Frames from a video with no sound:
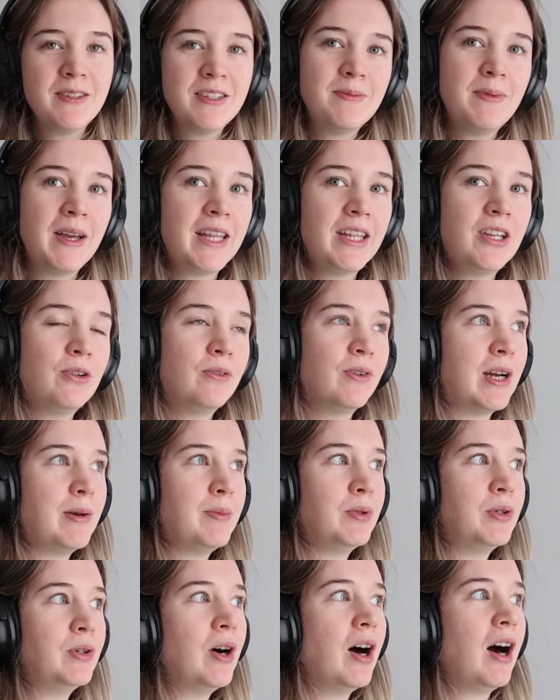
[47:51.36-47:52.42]
just my little
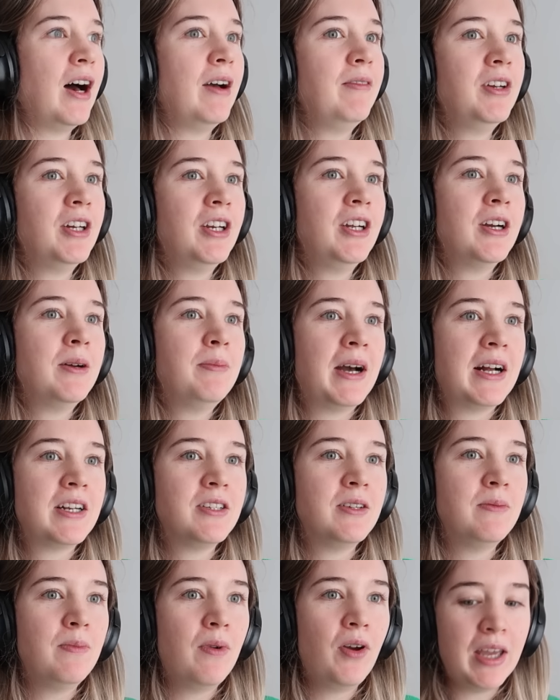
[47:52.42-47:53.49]
ramble. I'm going to go back
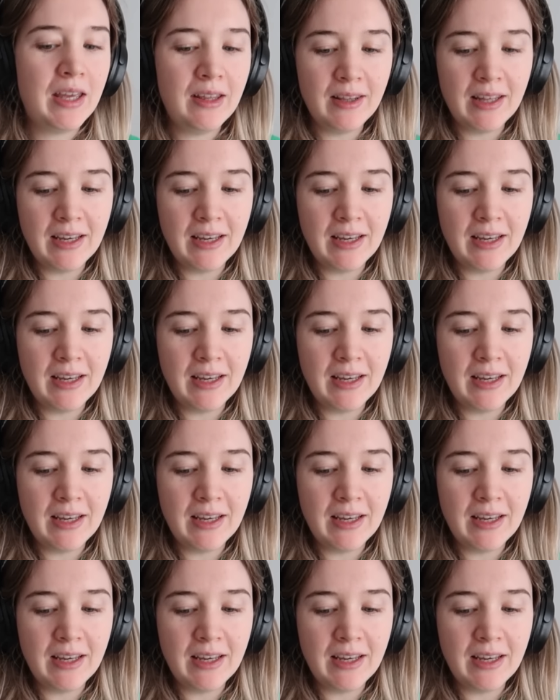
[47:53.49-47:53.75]
to making